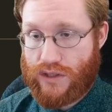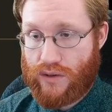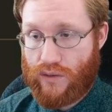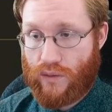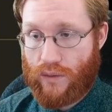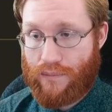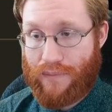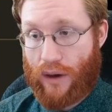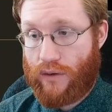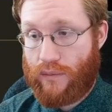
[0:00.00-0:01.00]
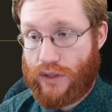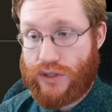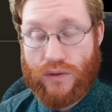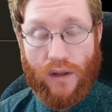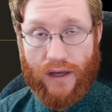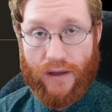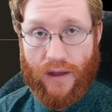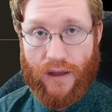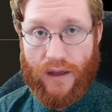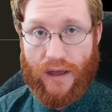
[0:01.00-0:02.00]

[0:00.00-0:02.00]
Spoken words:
to Mount Medulla